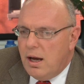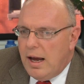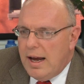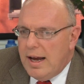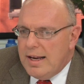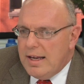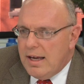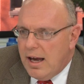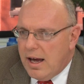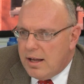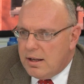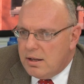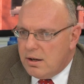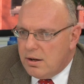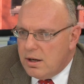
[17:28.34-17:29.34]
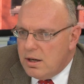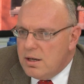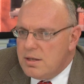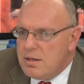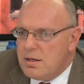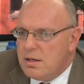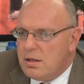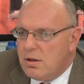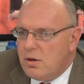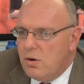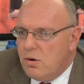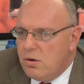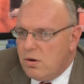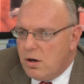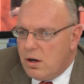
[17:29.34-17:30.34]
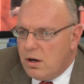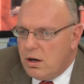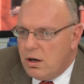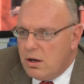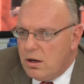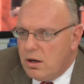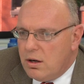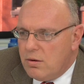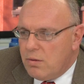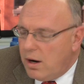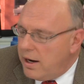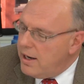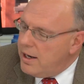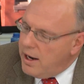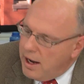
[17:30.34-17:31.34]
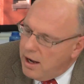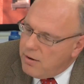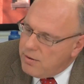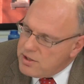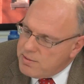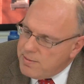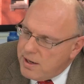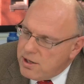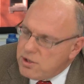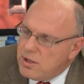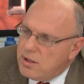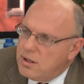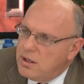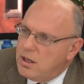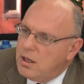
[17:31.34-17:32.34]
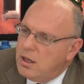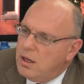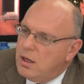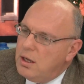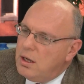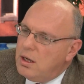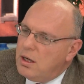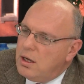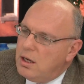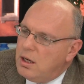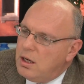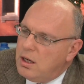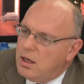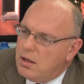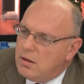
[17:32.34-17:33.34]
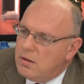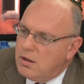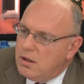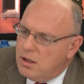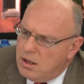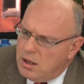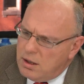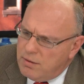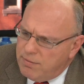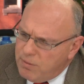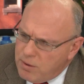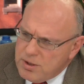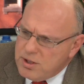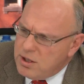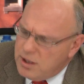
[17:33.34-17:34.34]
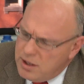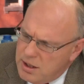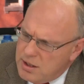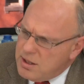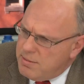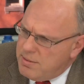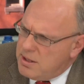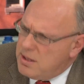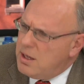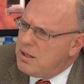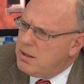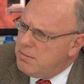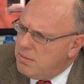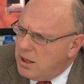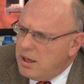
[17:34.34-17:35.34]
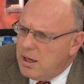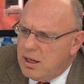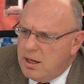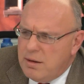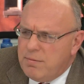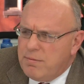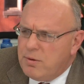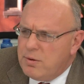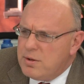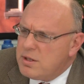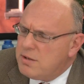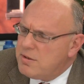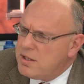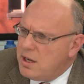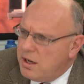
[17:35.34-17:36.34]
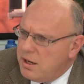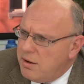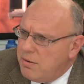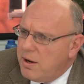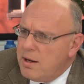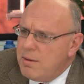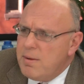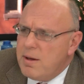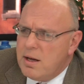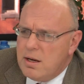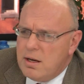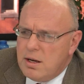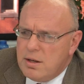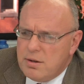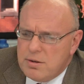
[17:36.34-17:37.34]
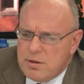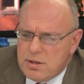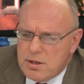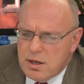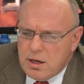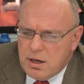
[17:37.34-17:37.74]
and yet there is at the core right now, especially, and unfortunately to some extent the money and influence of Saudi Arabia and others